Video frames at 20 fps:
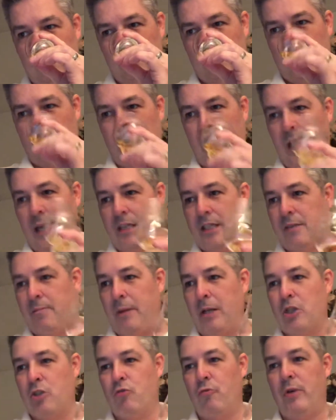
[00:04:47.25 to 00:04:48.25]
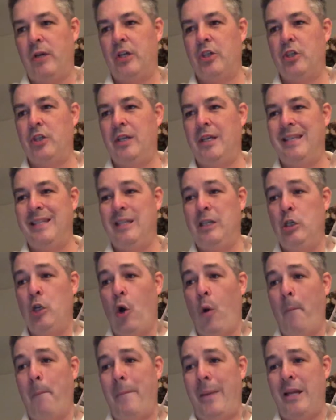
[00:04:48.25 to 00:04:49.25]
the cask maturation is
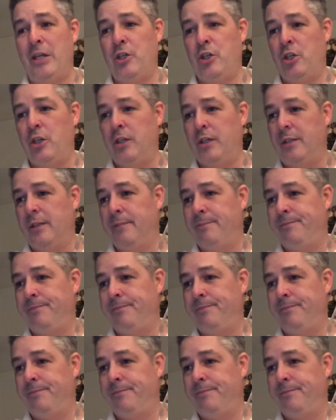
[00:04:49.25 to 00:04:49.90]
not mentioned.